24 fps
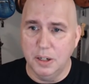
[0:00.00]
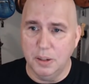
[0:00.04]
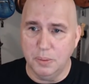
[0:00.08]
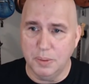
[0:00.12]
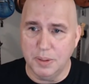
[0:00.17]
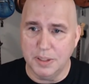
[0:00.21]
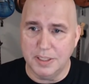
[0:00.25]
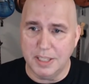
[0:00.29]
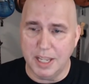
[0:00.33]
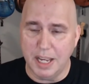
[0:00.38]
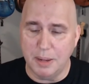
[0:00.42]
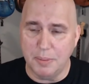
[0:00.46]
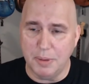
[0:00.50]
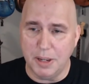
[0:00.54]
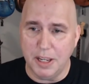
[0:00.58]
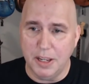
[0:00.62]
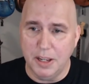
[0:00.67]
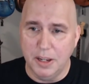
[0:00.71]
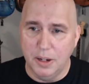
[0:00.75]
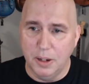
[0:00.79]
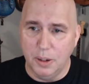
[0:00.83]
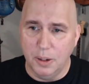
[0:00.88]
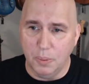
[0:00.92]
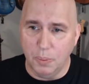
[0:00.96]
with Sammy
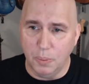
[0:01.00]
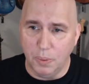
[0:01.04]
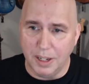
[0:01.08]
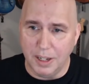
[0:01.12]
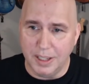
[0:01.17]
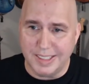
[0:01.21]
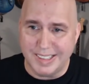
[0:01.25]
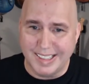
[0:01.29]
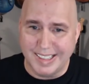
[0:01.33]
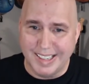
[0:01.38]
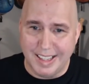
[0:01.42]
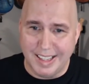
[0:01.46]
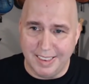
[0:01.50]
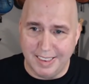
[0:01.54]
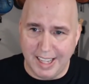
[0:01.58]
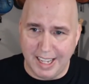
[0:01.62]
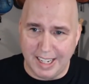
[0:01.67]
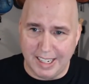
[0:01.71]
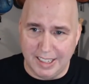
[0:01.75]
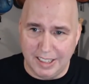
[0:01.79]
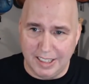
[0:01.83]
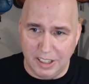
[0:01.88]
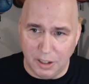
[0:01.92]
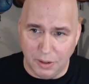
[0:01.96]
was
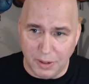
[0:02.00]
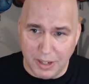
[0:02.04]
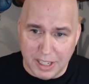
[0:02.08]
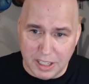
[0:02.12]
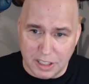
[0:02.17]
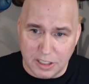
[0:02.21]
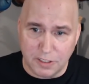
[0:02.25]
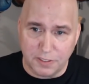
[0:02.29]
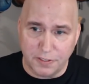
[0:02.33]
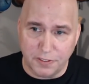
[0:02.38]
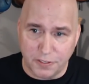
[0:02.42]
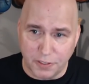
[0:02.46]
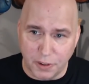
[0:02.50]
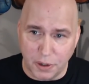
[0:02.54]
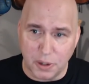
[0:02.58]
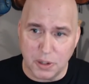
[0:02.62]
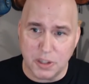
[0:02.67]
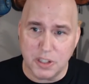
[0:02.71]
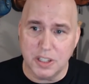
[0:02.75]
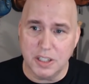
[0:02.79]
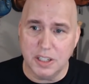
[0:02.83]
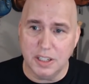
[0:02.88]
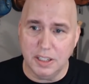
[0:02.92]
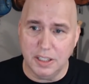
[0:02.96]
that you know his
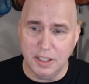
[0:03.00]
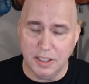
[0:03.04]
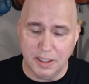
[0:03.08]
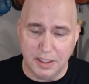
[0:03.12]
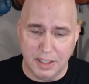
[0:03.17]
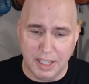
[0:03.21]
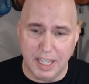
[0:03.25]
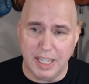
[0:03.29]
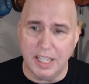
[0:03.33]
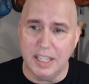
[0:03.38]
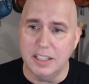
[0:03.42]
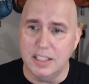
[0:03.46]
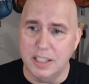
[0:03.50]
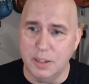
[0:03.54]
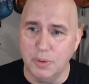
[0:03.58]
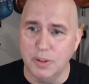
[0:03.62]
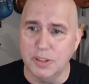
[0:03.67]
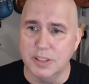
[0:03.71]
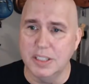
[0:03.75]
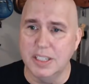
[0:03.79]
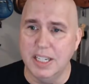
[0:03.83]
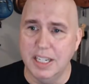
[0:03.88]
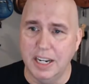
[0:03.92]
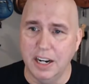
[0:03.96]
first thing is he
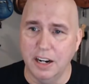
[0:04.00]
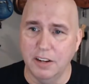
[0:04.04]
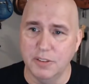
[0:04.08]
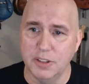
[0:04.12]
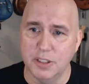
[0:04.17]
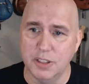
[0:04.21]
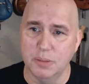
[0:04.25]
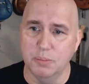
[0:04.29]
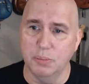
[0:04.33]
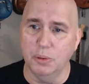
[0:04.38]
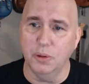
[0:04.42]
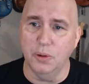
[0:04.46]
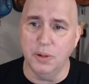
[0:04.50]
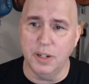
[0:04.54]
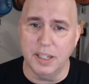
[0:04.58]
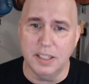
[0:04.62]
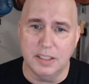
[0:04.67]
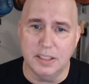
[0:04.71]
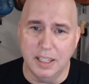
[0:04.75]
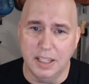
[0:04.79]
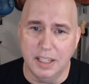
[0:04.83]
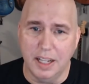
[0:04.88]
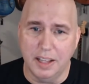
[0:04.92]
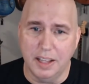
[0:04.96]
wants to take care of his
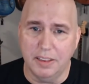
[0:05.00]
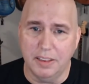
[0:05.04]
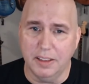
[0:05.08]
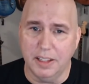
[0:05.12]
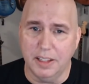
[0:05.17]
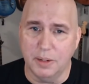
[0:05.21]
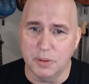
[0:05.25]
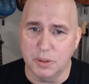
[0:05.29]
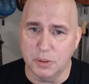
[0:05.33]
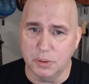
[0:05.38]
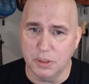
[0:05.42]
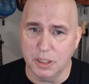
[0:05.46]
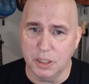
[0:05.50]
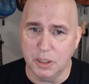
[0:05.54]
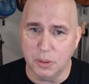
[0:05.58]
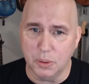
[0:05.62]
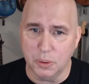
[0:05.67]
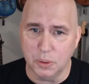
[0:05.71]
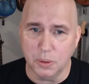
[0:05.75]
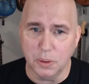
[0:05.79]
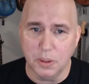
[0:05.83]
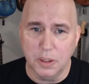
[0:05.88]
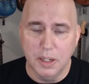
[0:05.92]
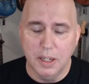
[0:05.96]
employees, and I thought that was really
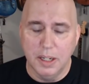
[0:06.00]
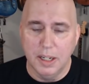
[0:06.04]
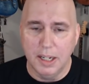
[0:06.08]
cool.